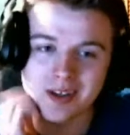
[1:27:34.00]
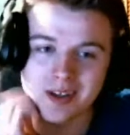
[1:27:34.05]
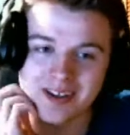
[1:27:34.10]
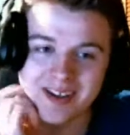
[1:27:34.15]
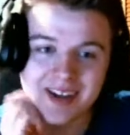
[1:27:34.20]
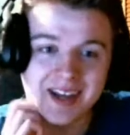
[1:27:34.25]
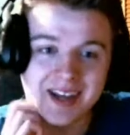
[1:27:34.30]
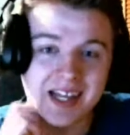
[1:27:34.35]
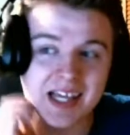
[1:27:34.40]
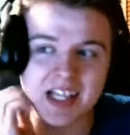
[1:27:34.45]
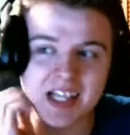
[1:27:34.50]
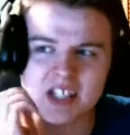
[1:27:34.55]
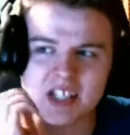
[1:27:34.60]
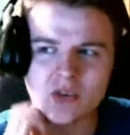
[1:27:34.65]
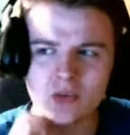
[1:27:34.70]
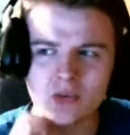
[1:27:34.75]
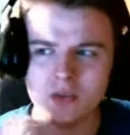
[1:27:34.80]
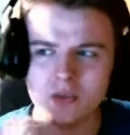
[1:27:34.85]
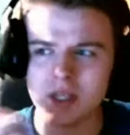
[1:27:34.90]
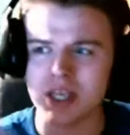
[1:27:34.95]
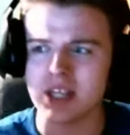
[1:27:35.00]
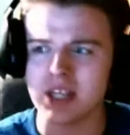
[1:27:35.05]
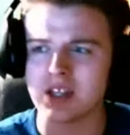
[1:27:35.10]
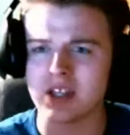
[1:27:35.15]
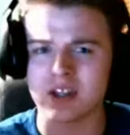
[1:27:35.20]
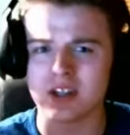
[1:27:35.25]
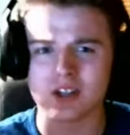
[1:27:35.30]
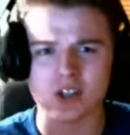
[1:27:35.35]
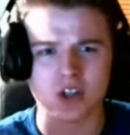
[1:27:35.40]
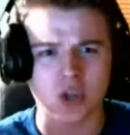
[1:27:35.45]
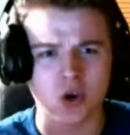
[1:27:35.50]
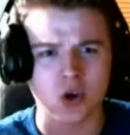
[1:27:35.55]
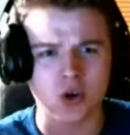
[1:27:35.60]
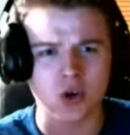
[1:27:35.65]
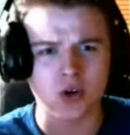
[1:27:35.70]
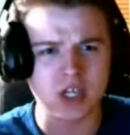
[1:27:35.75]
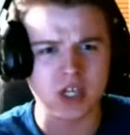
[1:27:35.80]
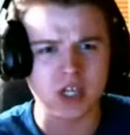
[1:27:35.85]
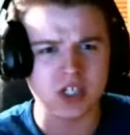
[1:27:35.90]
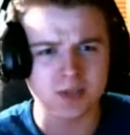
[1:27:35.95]
And he's only
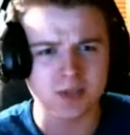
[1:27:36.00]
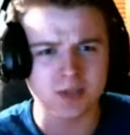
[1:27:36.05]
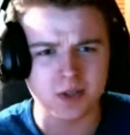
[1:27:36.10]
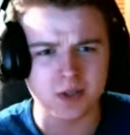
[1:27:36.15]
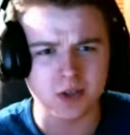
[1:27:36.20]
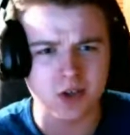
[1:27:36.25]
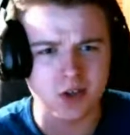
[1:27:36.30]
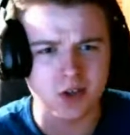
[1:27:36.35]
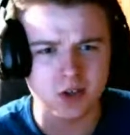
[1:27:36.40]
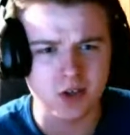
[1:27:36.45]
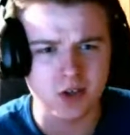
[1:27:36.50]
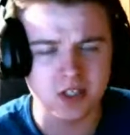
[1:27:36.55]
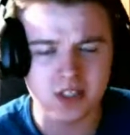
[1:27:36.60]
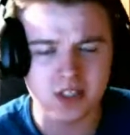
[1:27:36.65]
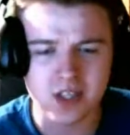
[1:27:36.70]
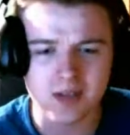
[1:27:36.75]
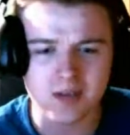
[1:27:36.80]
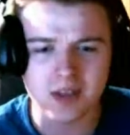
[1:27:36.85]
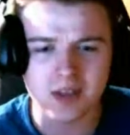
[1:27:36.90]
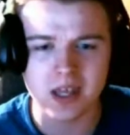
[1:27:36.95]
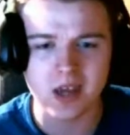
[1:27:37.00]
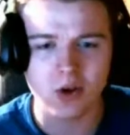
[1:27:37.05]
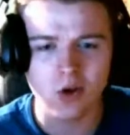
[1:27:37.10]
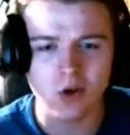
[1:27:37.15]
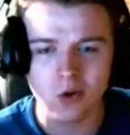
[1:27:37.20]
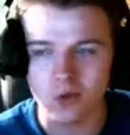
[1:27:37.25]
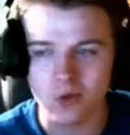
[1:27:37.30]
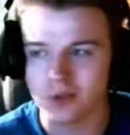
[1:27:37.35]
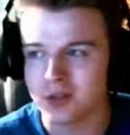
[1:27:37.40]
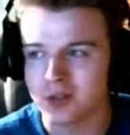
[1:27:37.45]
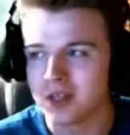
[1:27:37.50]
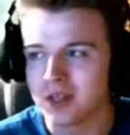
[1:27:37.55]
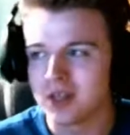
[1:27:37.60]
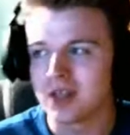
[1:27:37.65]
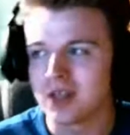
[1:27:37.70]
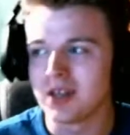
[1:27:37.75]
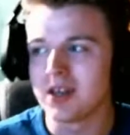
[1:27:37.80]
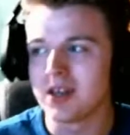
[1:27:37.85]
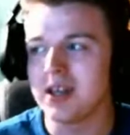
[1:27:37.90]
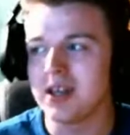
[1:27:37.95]
30-something years old. He's not even that old.
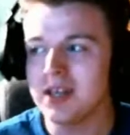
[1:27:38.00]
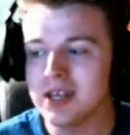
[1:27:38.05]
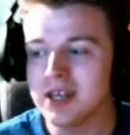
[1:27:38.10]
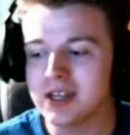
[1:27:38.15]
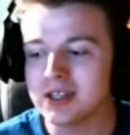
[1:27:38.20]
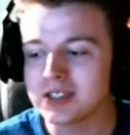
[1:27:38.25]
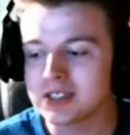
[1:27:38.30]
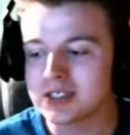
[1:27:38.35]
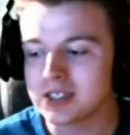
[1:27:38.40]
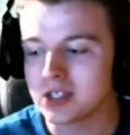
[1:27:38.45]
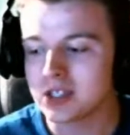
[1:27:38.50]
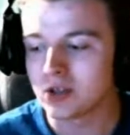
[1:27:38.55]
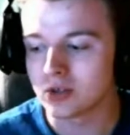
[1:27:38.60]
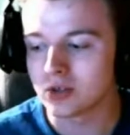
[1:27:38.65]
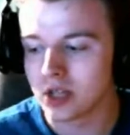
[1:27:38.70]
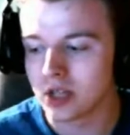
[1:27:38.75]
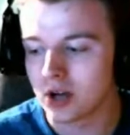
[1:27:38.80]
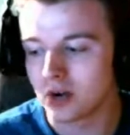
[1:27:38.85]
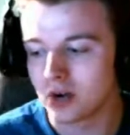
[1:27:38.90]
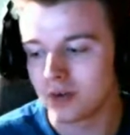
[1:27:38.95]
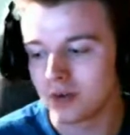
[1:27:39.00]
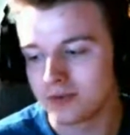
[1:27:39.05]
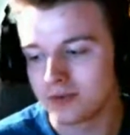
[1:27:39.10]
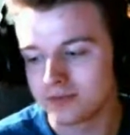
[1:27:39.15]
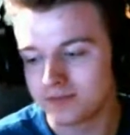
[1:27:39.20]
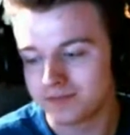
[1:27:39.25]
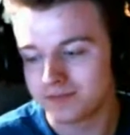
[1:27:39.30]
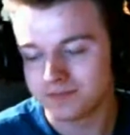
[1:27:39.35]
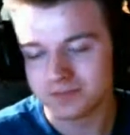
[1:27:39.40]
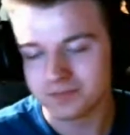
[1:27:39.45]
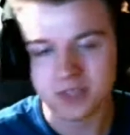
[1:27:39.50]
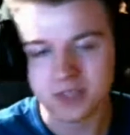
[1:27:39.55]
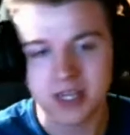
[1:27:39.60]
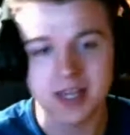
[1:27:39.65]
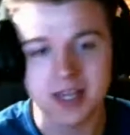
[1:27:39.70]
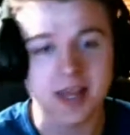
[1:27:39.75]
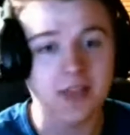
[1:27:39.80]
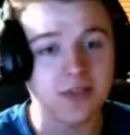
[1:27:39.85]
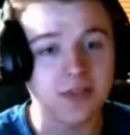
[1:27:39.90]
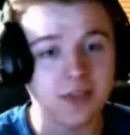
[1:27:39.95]
He could still go.
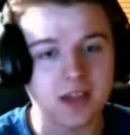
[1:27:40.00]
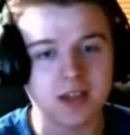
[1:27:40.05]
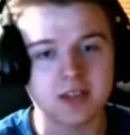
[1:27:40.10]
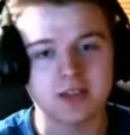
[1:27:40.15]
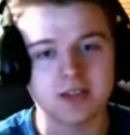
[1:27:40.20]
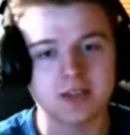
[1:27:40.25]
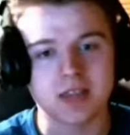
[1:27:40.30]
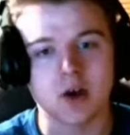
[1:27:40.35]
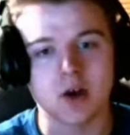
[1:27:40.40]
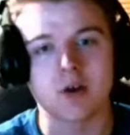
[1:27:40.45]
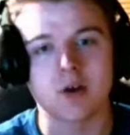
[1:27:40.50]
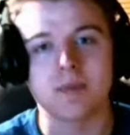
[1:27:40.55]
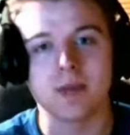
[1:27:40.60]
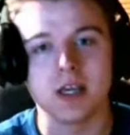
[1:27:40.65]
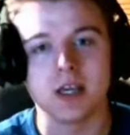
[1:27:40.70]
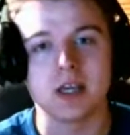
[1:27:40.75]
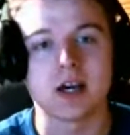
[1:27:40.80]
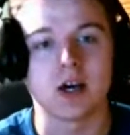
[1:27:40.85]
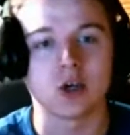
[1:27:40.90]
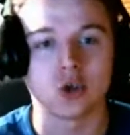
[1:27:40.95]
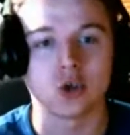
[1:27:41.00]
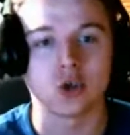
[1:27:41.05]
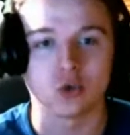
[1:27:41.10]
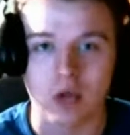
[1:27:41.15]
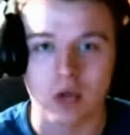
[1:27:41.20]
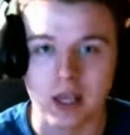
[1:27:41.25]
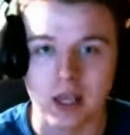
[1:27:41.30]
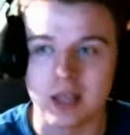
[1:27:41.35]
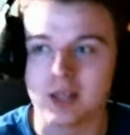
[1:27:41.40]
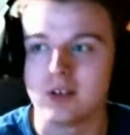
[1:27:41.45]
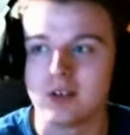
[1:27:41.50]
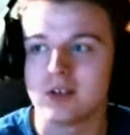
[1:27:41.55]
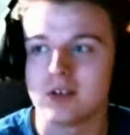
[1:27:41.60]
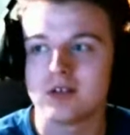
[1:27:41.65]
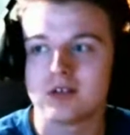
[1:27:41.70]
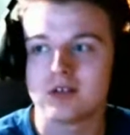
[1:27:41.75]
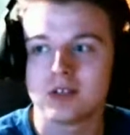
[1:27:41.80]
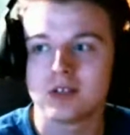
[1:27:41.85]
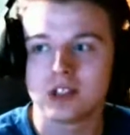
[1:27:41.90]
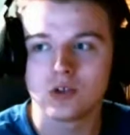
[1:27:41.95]
And I think that would be a great
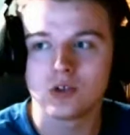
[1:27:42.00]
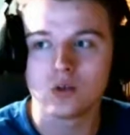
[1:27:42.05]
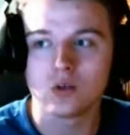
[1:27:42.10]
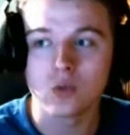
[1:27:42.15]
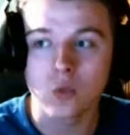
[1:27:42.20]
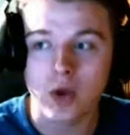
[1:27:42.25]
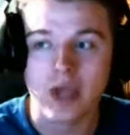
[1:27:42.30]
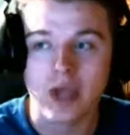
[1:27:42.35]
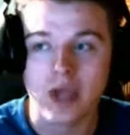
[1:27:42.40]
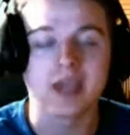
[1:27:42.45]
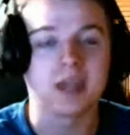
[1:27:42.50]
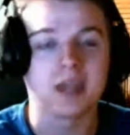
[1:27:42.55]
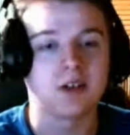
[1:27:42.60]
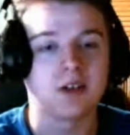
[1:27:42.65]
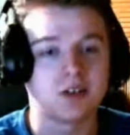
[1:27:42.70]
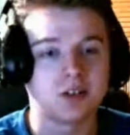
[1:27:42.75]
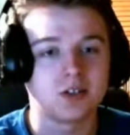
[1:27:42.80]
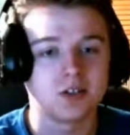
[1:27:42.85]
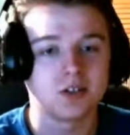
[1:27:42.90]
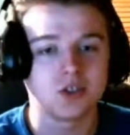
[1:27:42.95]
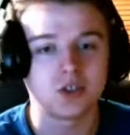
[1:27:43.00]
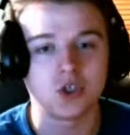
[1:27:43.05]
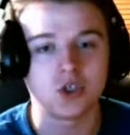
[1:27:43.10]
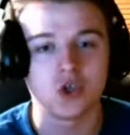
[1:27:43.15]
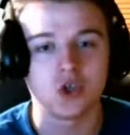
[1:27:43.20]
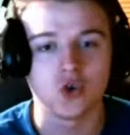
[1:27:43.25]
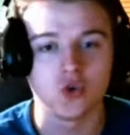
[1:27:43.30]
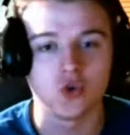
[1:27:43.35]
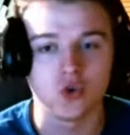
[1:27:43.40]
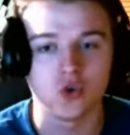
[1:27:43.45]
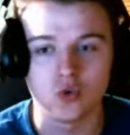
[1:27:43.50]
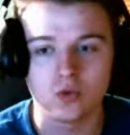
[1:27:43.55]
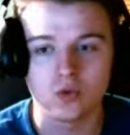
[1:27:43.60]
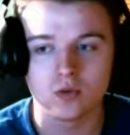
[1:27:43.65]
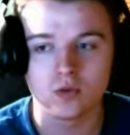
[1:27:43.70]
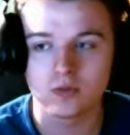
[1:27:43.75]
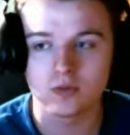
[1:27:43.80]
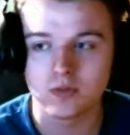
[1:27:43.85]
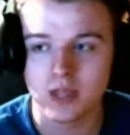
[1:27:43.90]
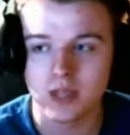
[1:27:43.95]
way to
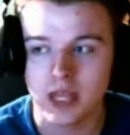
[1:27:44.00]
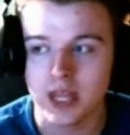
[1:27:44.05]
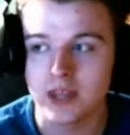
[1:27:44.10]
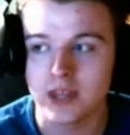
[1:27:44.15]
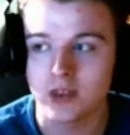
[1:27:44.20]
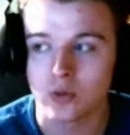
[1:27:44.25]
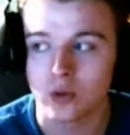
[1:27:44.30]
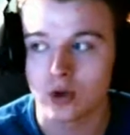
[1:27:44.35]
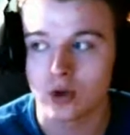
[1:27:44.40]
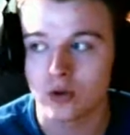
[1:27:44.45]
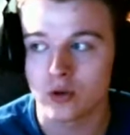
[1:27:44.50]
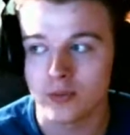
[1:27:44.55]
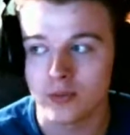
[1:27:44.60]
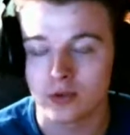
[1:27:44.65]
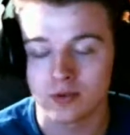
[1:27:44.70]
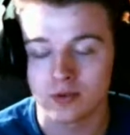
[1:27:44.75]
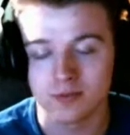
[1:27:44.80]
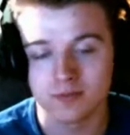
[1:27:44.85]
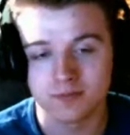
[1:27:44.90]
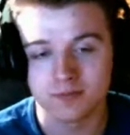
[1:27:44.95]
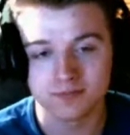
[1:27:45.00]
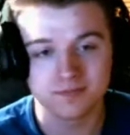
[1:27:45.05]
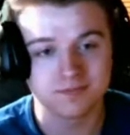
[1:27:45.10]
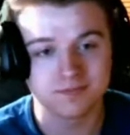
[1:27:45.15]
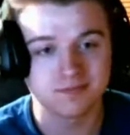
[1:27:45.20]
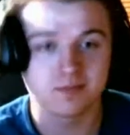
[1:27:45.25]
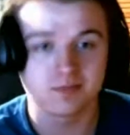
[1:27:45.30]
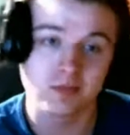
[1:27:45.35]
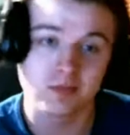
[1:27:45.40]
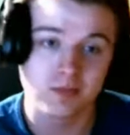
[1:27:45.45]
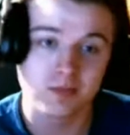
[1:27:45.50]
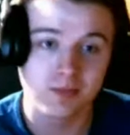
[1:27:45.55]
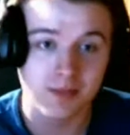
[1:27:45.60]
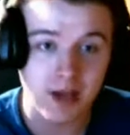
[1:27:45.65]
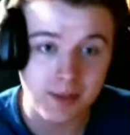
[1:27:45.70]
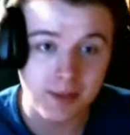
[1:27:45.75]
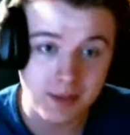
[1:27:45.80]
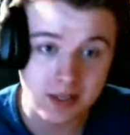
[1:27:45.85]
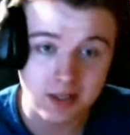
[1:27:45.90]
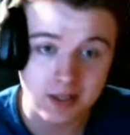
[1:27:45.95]
end the Royal Rumble.
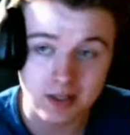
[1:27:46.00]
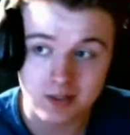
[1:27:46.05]
My opinion.